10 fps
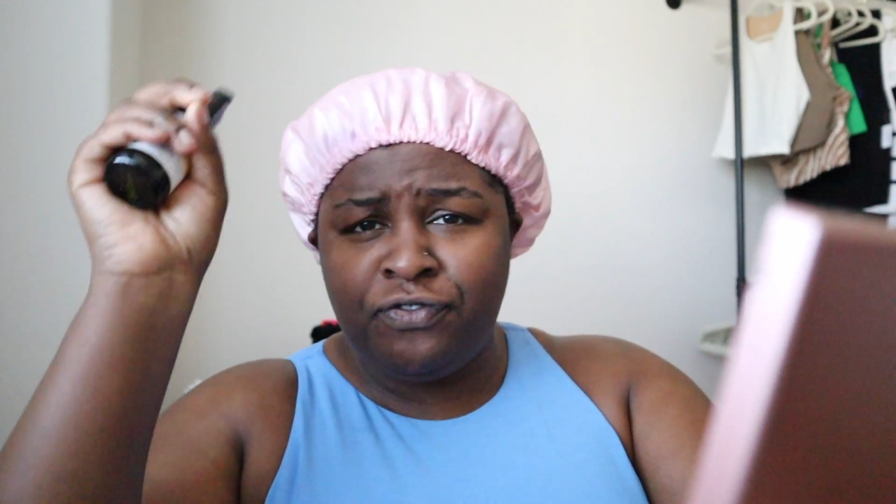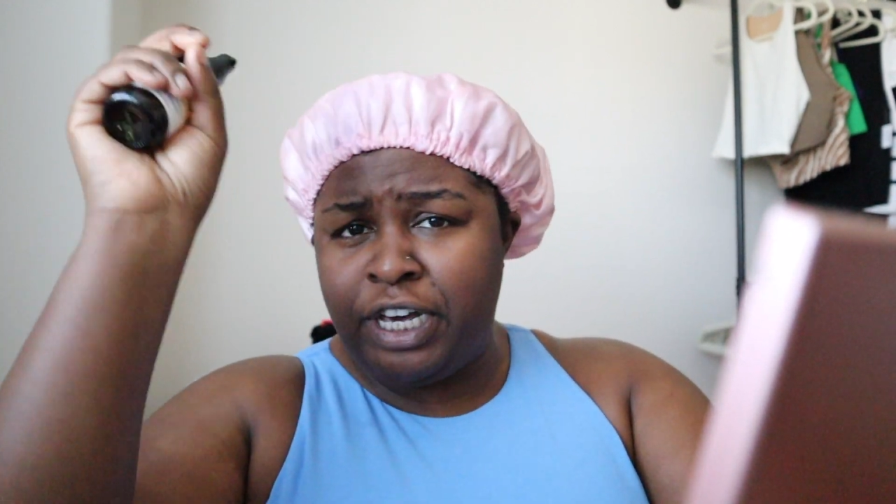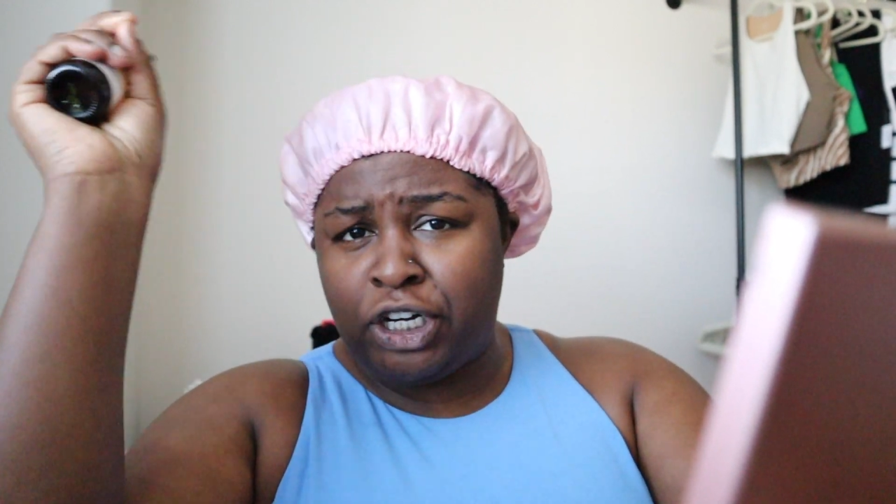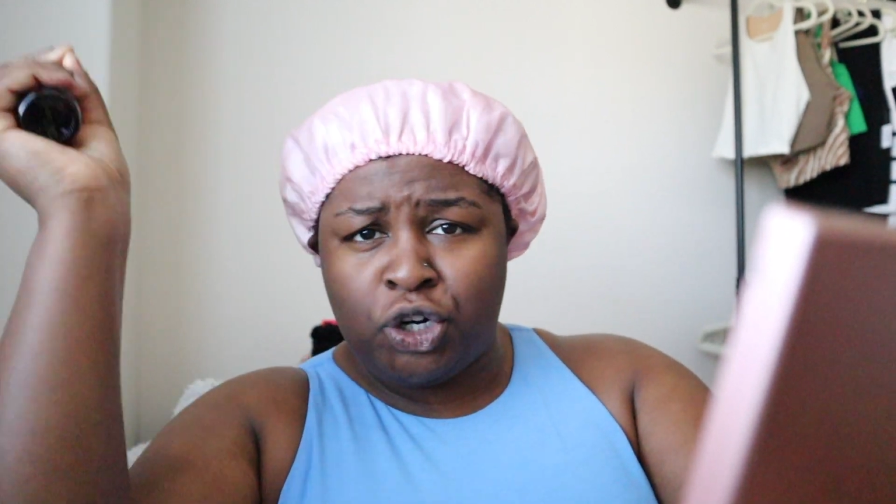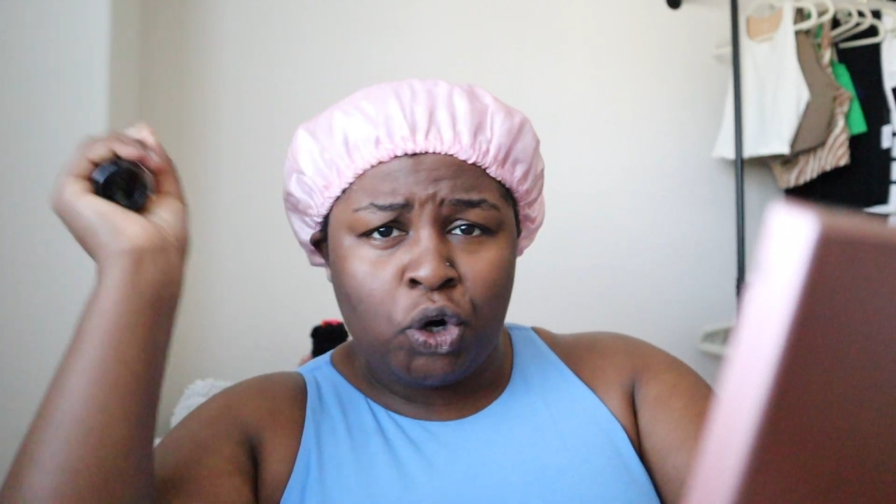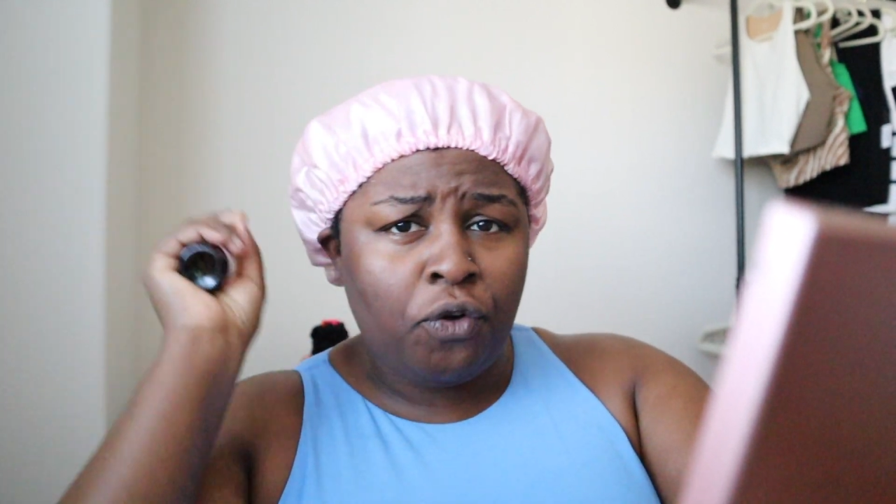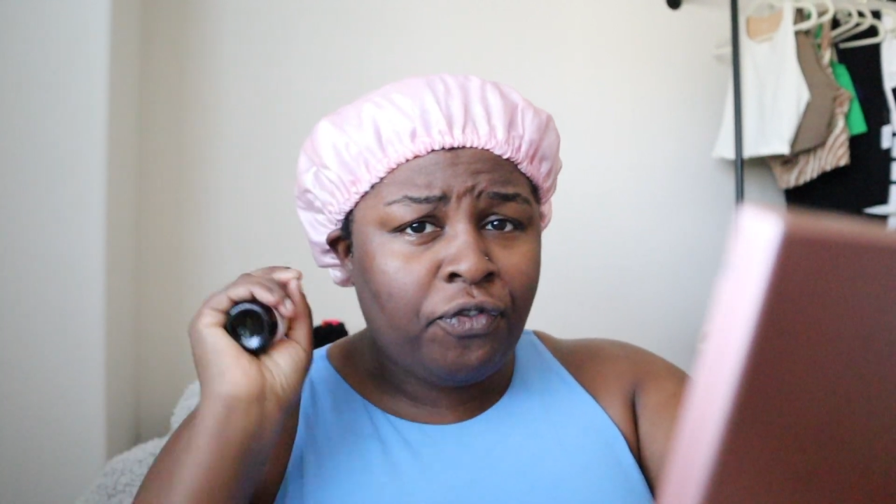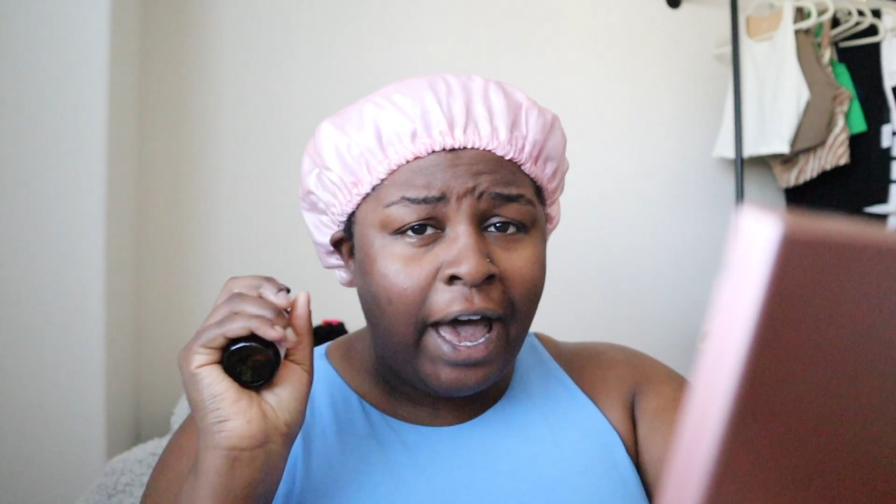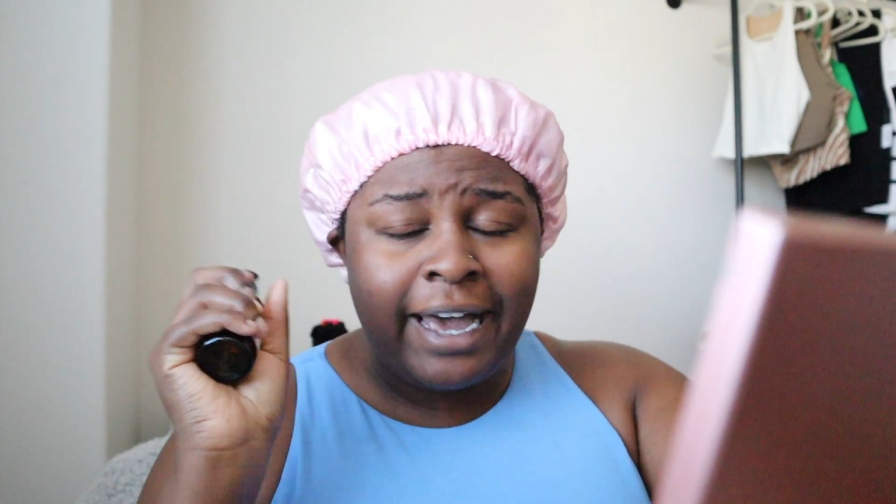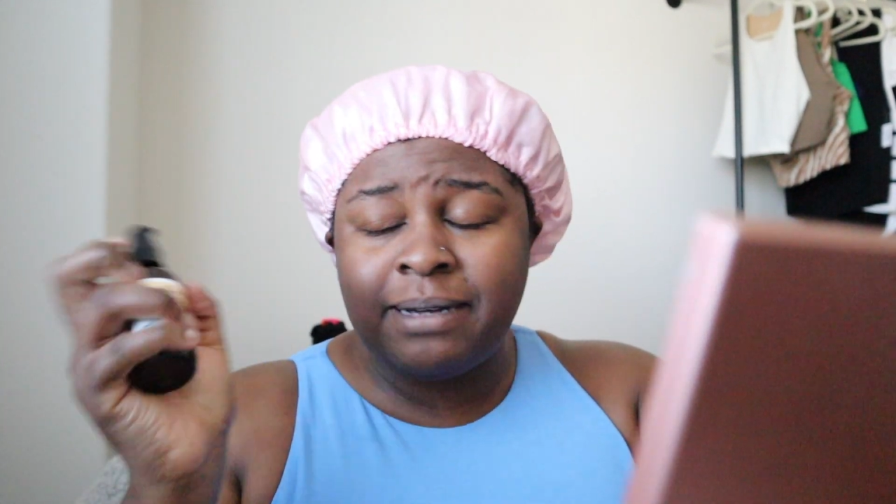fit girl
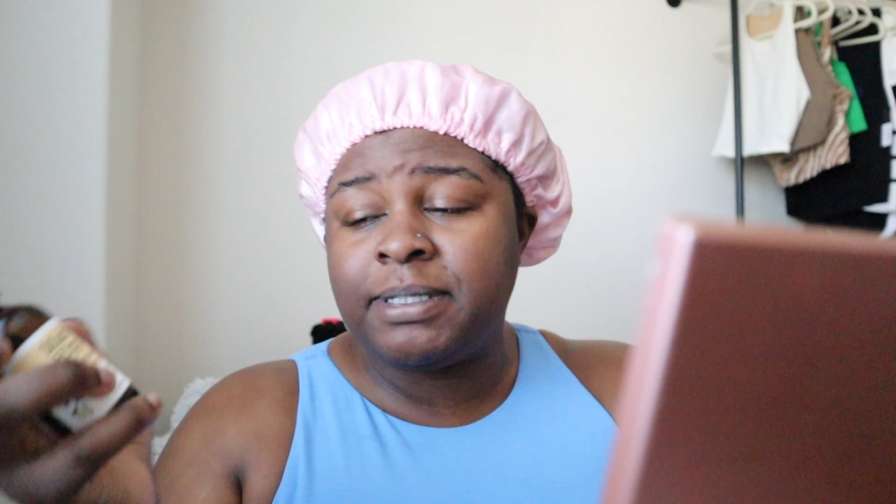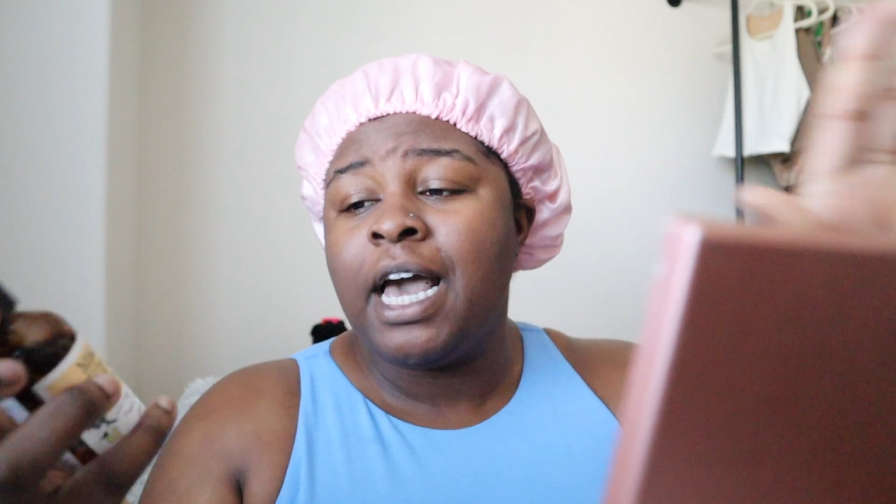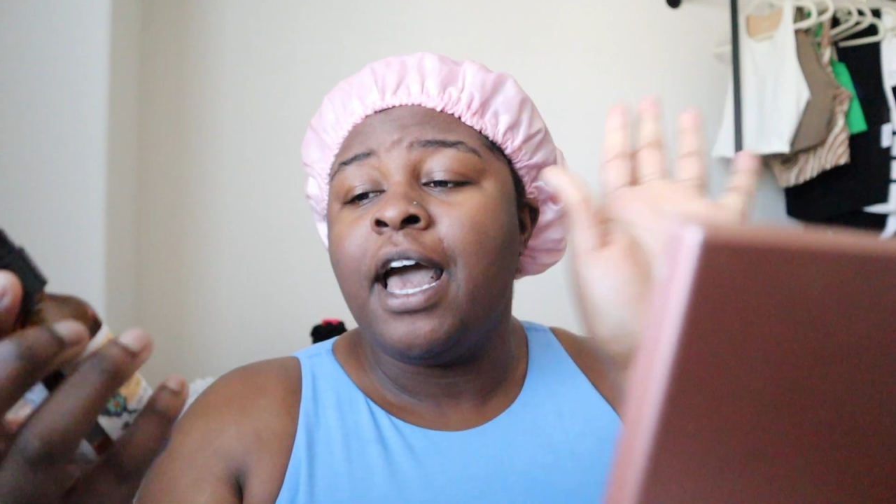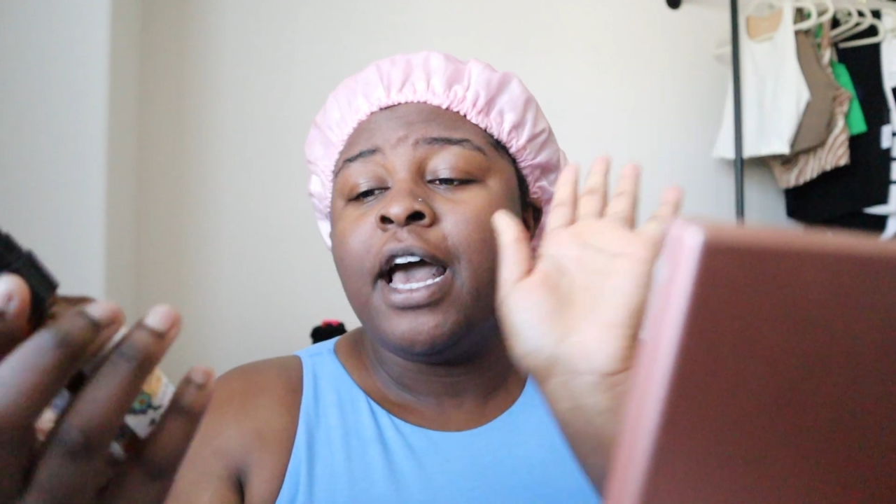vibes.